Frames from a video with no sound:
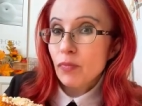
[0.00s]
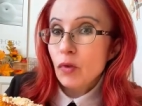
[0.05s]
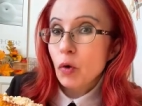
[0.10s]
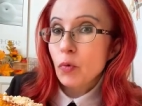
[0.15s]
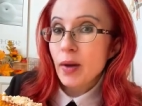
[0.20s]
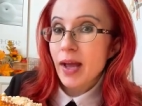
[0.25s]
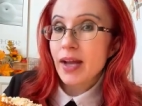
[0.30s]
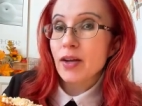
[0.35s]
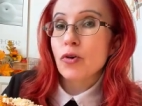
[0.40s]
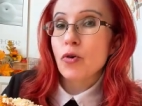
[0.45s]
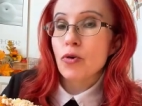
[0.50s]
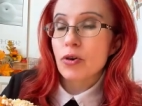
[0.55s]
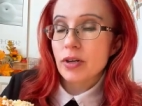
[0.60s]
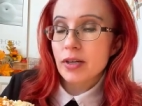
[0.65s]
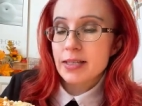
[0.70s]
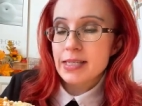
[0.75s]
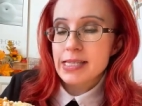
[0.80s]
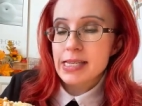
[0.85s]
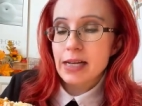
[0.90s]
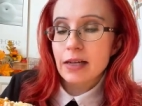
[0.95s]
We had corn
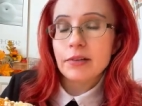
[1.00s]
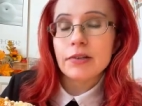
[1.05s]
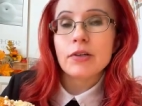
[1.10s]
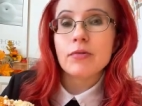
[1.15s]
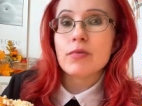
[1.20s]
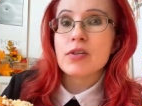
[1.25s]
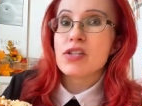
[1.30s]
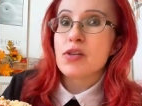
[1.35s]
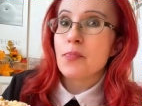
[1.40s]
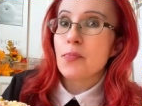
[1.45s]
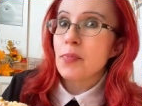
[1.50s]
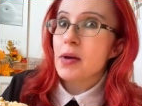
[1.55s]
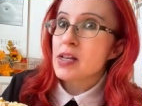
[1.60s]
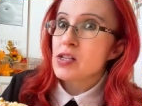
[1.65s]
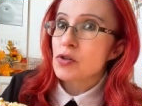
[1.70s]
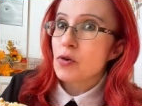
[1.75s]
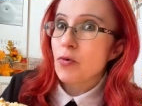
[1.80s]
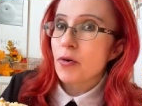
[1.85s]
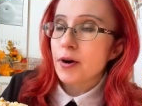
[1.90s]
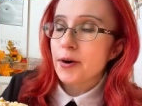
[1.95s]
on sale and it was the
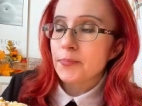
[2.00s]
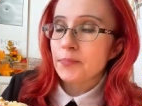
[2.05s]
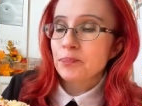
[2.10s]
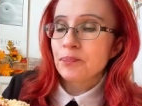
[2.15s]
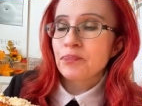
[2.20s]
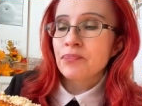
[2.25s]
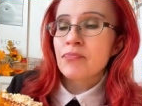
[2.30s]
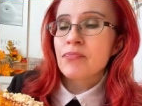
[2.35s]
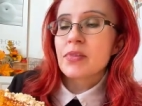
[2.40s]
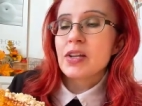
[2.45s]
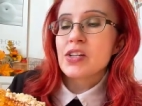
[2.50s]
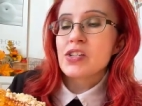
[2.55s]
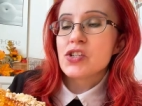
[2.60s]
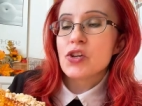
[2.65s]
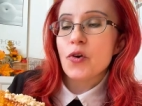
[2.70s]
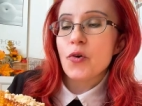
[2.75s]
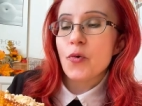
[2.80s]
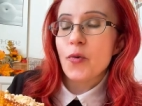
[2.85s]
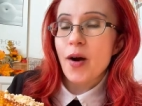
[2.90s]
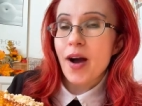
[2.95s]
best corn.
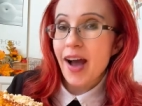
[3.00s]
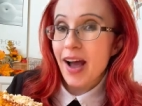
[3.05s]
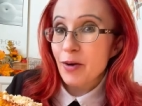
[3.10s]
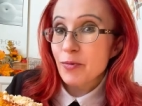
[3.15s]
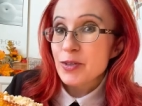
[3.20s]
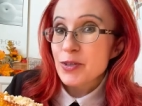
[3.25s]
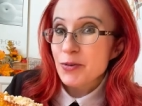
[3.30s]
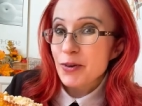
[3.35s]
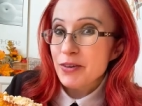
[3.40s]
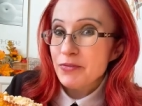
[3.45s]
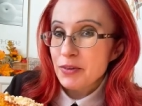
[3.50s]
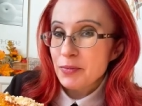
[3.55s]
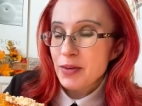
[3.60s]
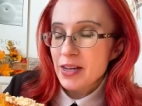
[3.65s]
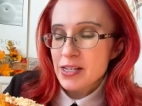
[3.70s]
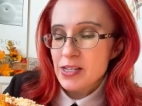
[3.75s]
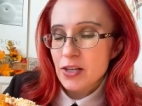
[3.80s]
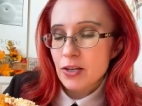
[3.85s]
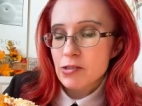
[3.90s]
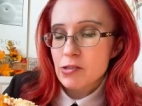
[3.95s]
So I was craving
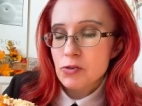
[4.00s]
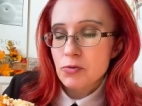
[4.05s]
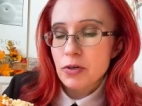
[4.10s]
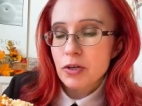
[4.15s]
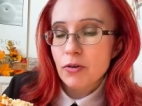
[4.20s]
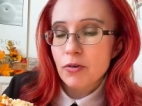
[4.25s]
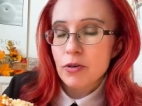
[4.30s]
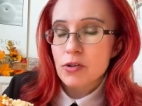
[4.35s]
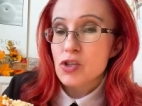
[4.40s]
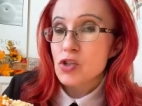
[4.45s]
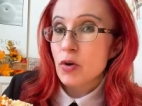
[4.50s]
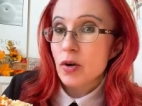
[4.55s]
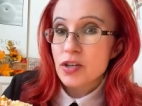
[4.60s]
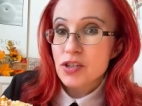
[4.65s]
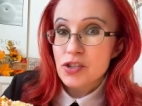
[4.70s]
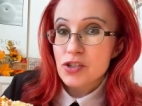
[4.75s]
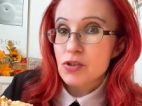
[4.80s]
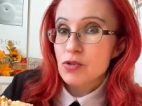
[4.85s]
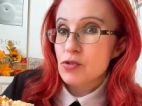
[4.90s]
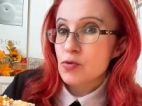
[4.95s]
Mexican street corn. So I
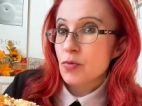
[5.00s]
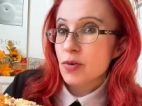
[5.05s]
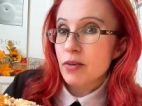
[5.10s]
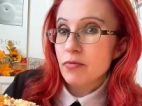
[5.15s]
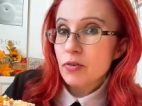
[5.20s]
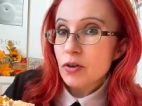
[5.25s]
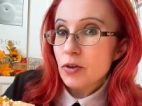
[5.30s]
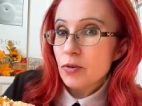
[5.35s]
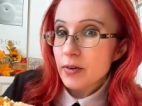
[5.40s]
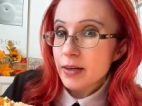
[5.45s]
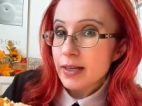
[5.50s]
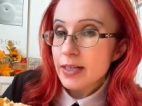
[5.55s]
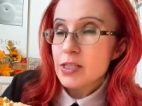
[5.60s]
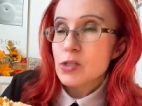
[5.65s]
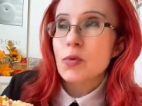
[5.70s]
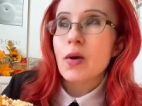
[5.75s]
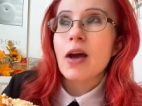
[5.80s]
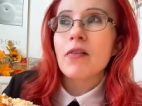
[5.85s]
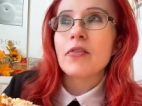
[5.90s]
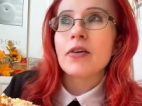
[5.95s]
just used whatever ingredients
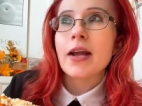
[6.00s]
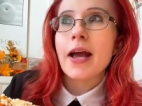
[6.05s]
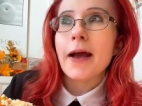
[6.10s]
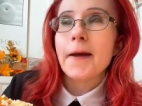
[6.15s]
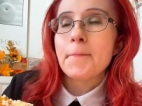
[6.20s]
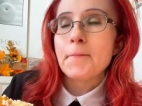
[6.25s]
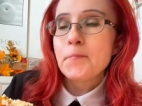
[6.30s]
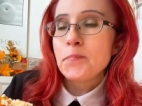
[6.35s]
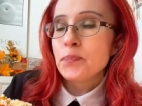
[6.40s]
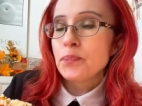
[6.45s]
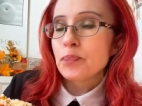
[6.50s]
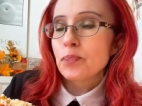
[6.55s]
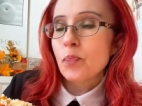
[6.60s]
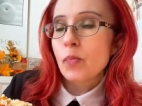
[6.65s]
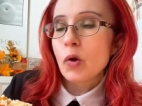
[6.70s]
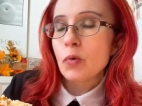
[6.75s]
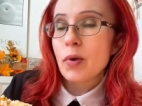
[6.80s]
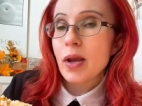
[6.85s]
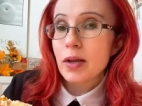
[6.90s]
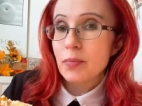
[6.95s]
we have on hand.
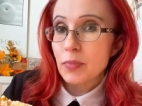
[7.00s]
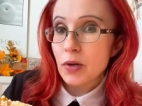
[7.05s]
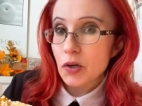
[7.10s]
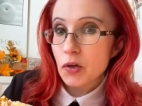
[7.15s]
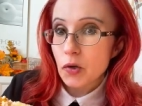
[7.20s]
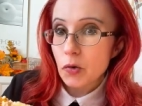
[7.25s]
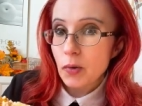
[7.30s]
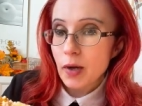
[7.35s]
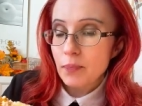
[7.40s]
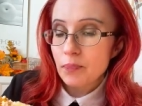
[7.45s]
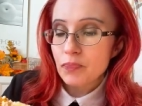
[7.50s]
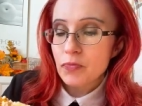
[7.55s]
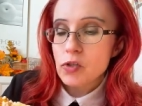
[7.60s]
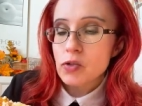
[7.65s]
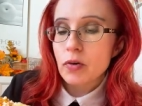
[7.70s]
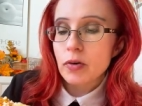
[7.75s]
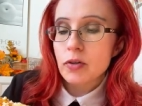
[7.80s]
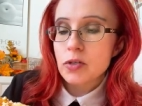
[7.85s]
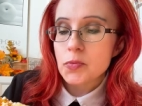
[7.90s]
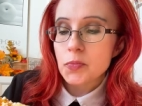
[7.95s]
We had Miracle Whip, so
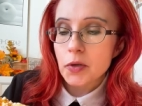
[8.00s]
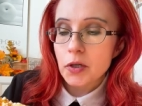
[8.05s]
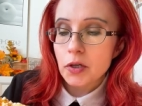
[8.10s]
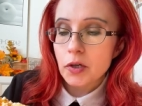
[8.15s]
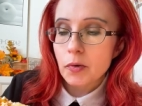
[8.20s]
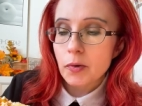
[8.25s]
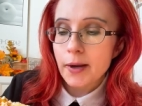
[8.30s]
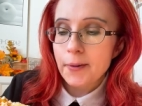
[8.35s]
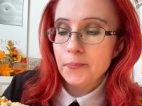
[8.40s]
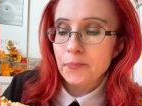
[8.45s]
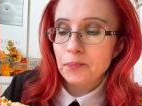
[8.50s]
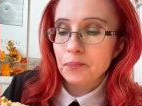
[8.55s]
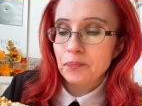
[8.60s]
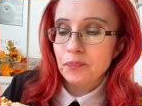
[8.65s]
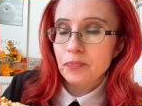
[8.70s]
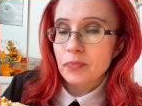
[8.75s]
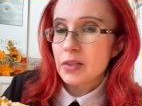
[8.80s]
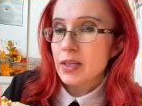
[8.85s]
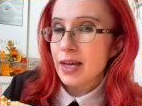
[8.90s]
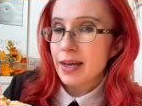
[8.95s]
I used Miracle Whip,
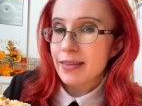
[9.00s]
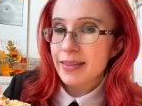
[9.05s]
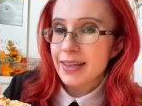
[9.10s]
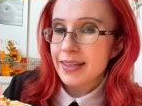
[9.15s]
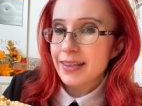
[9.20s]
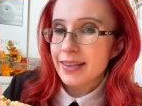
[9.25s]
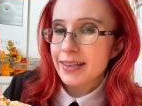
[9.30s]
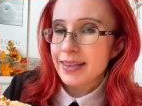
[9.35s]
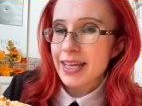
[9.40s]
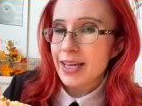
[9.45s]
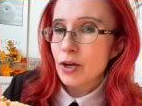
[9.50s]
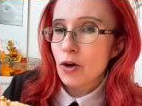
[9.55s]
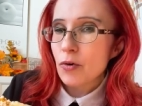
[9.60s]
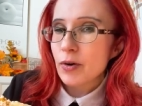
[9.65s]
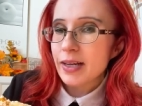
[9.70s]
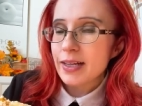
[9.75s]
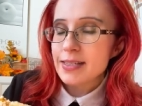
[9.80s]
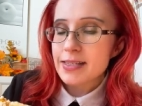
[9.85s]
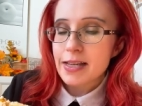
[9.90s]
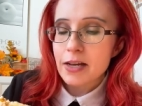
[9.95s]
like a thin, thin
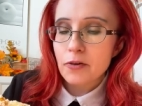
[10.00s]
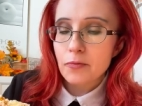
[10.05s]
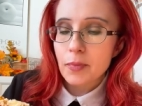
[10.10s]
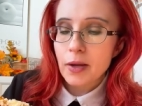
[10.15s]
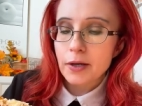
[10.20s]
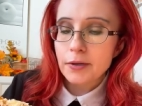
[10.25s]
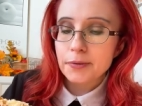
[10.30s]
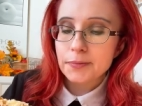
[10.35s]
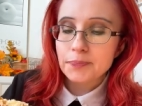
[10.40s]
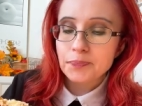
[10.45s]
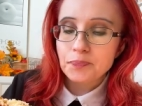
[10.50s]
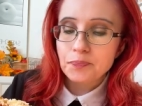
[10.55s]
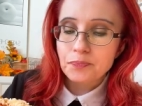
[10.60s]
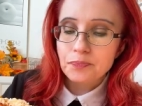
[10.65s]
coating instead of mayo